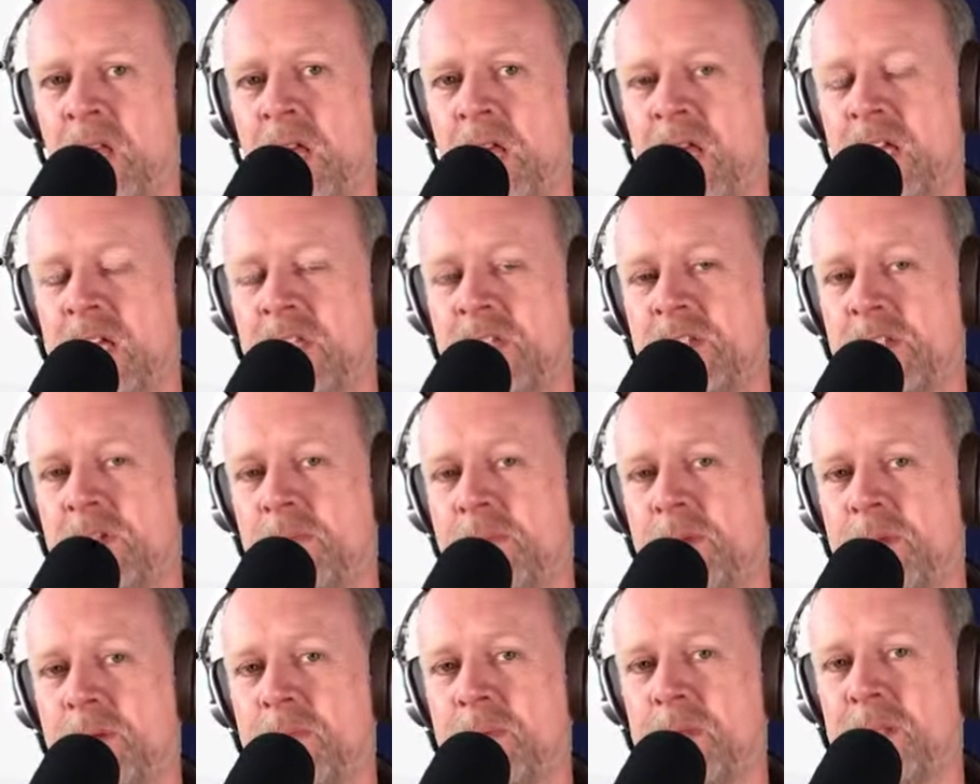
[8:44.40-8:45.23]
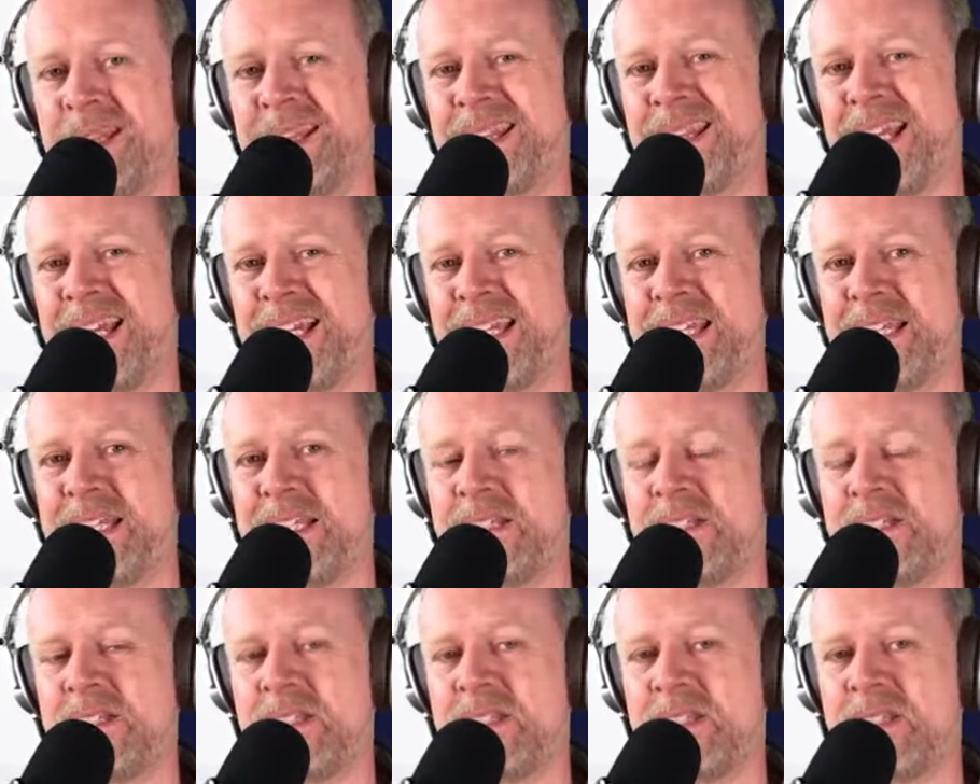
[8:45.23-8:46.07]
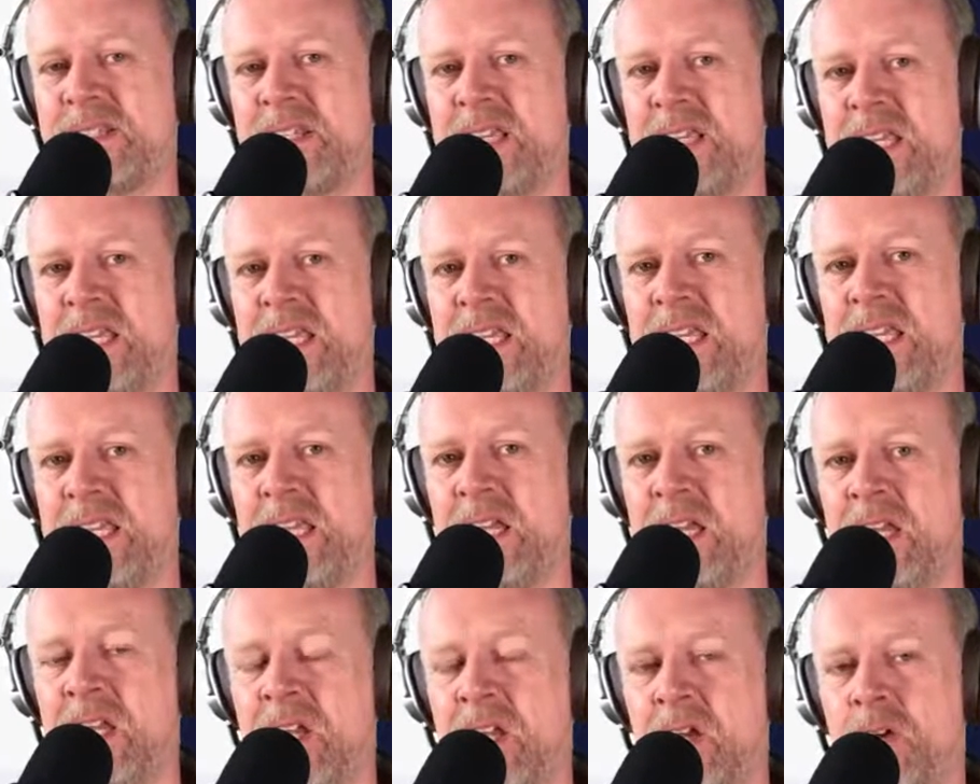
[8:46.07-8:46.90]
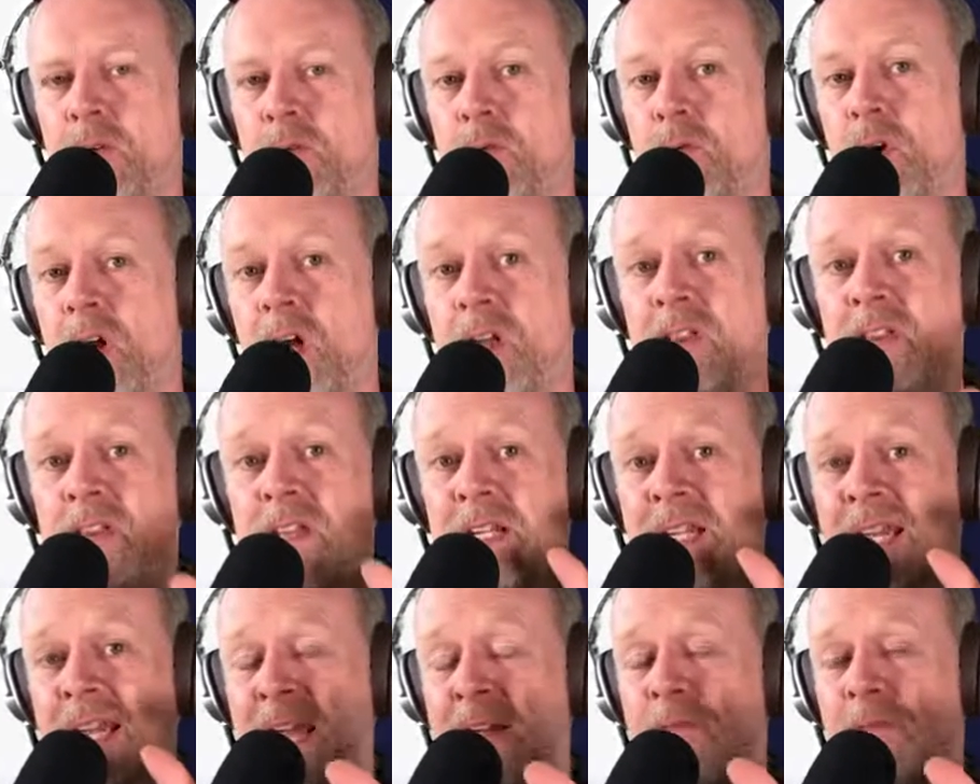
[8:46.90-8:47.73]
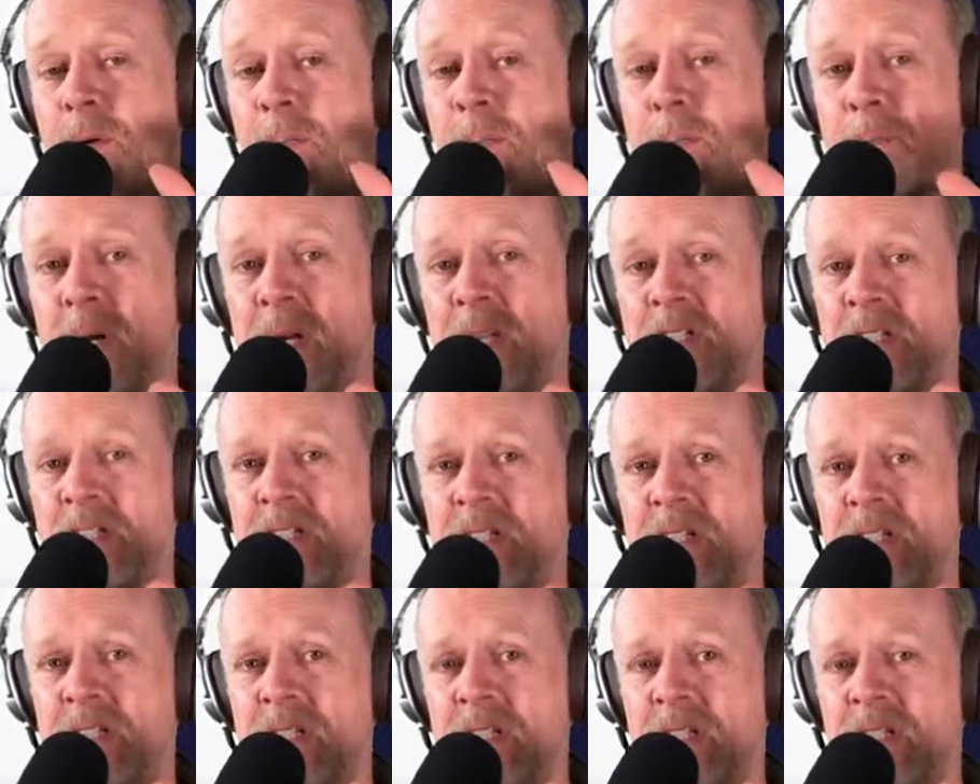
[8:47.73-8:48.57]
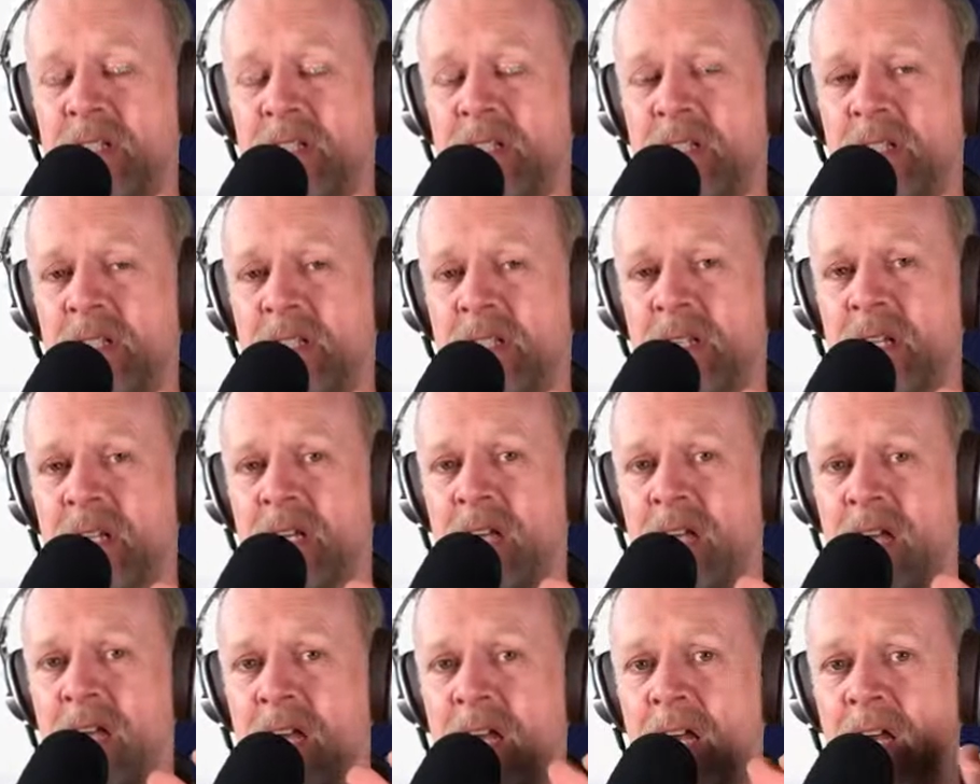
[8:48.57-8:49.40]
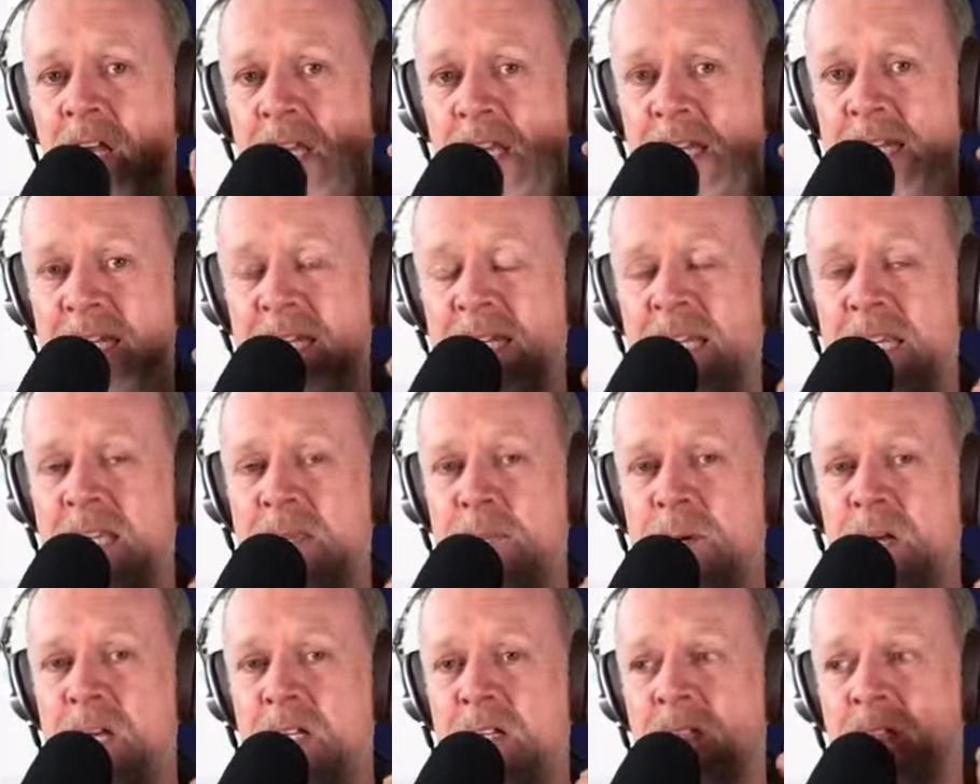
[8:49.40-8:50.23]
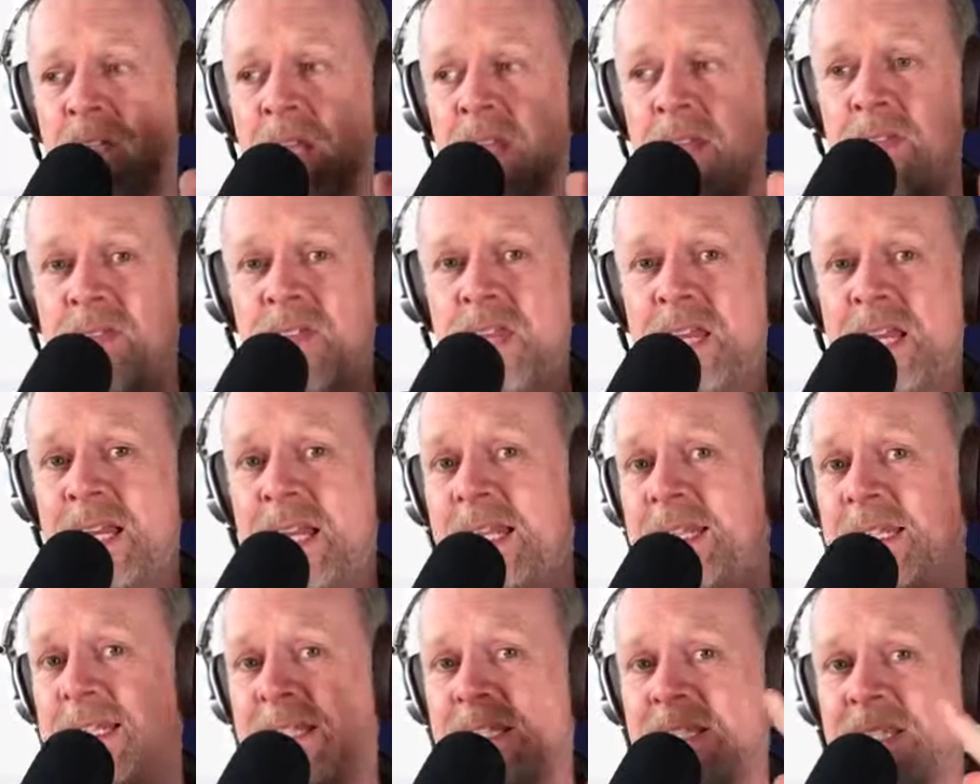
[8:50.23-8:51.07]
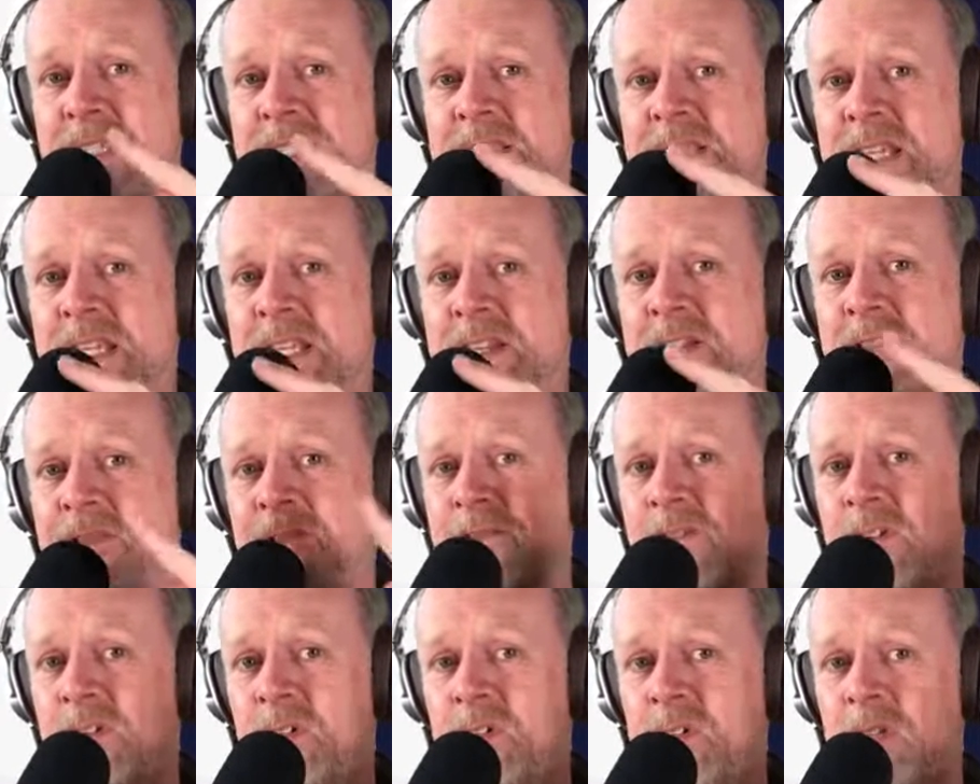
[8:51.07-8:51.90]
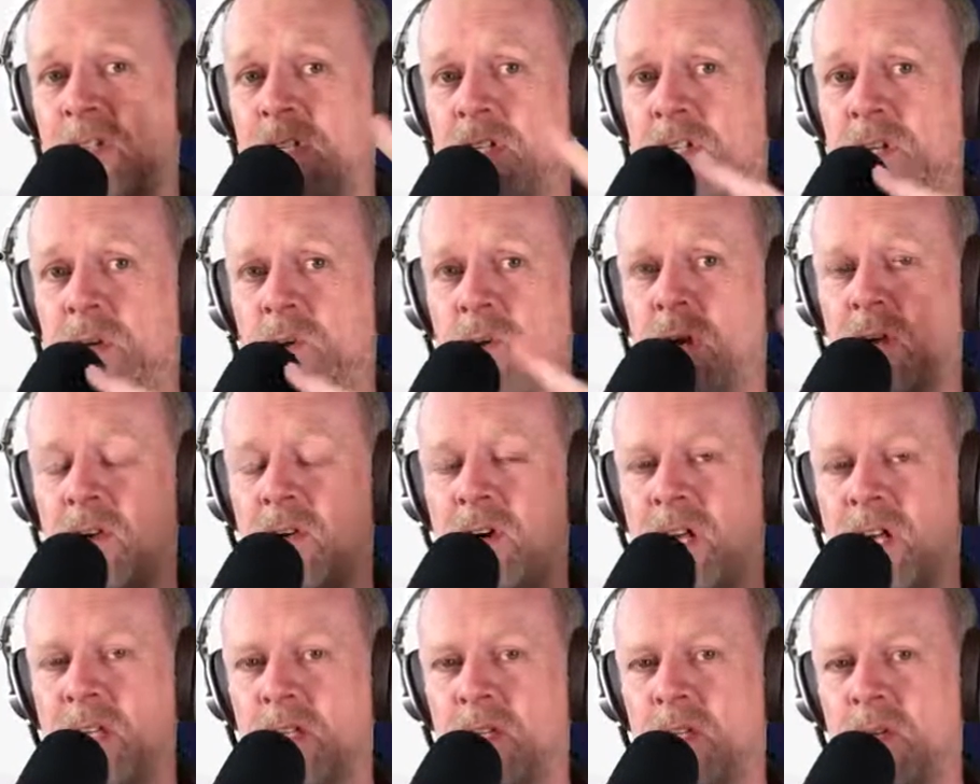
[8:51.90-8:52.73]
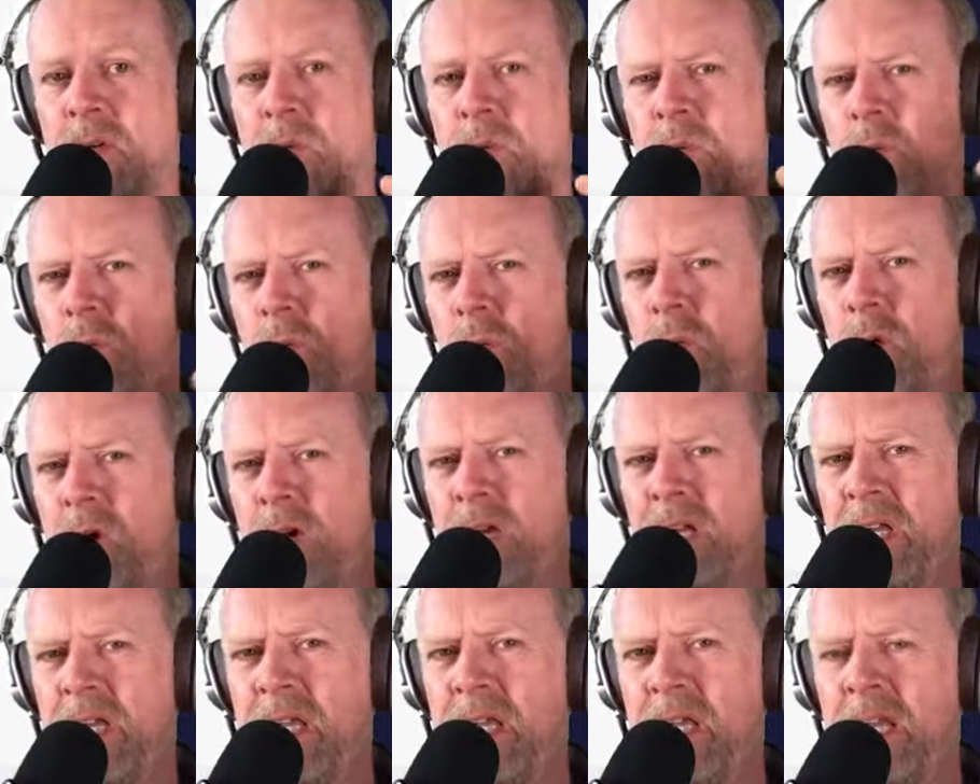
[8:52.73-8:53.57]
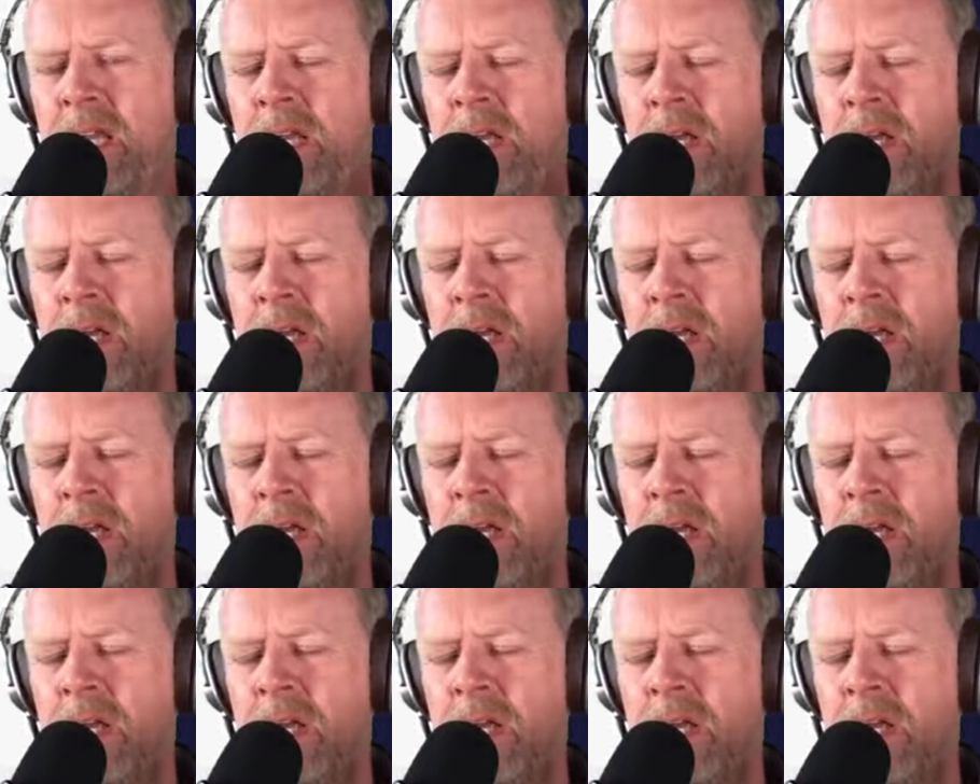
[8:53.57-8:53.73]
and some people like to see, rather than have a button in an email, they like to see the full URL. Why?